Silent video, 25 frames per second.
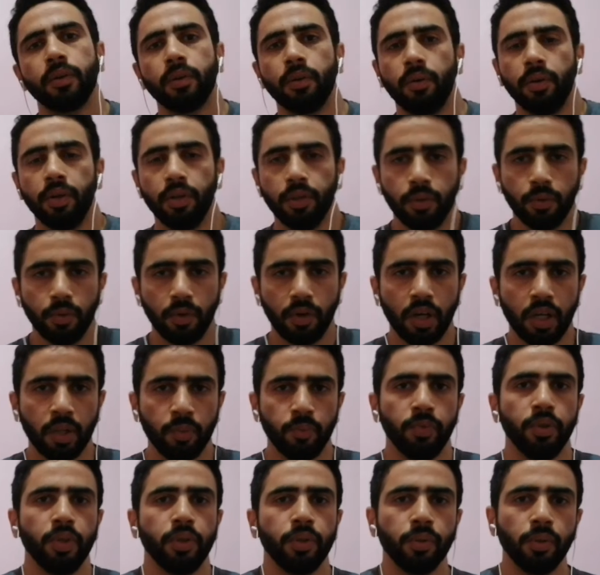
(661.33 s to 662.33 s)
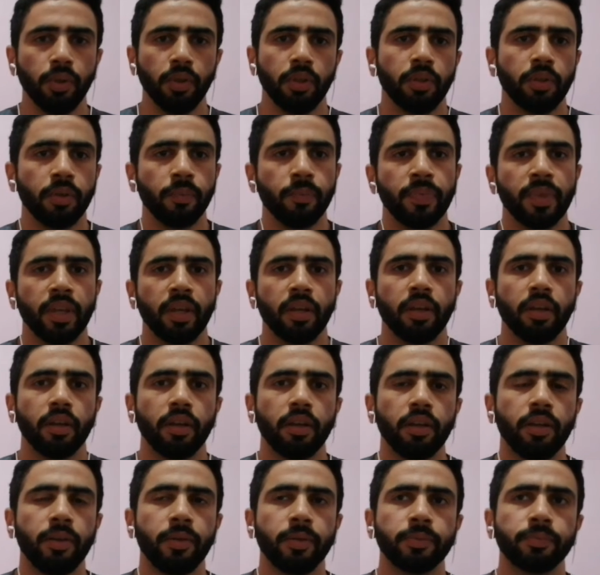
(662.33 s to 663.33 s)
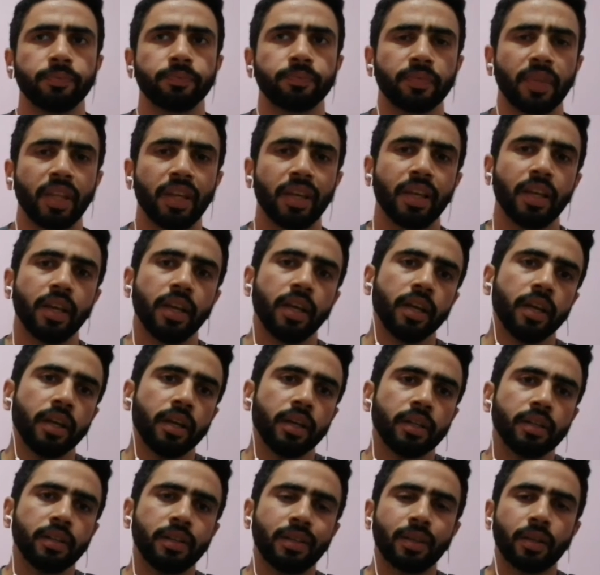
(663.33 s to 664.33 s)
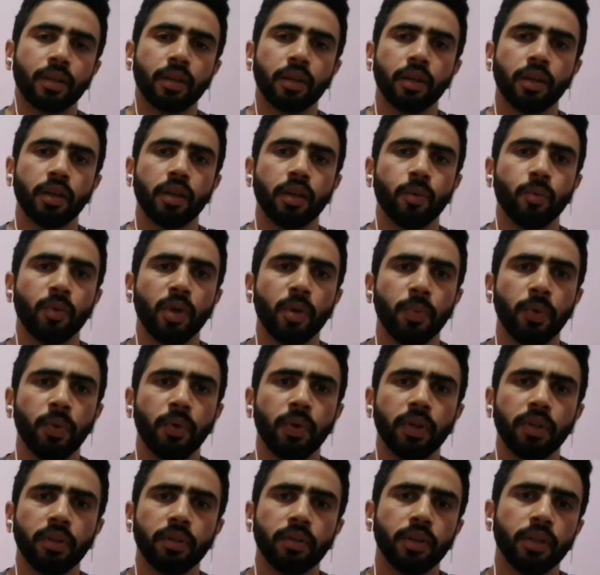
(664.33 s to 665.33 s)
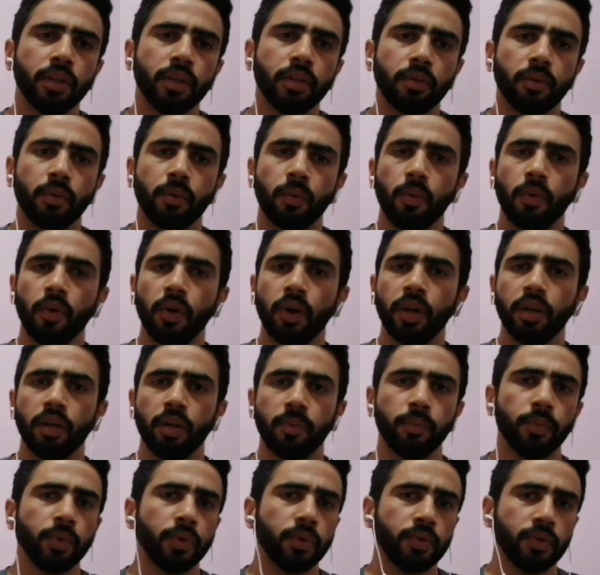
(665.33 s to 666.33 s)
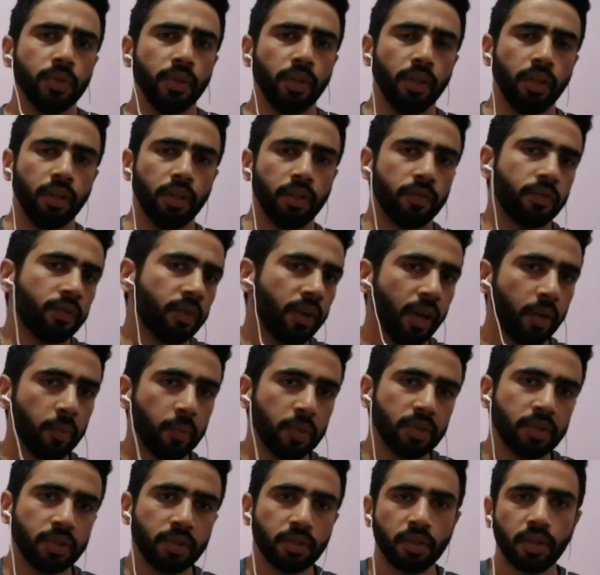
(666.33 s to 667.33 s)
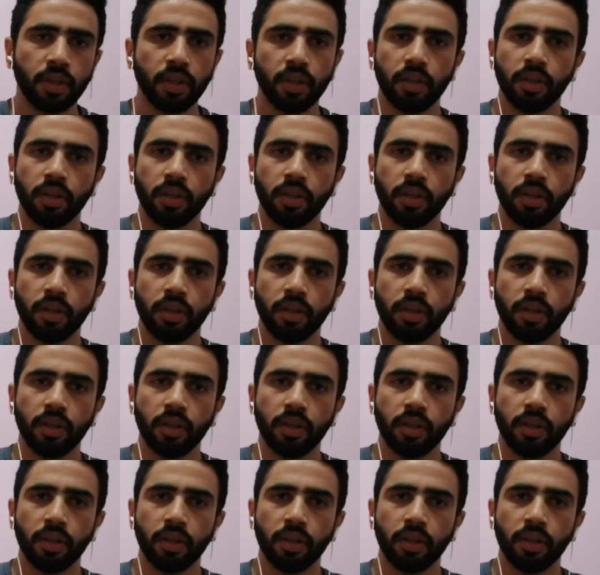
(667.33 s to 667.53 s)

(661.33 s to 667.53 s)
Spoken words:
or UI module. You might be wondering why I'm using Fragments,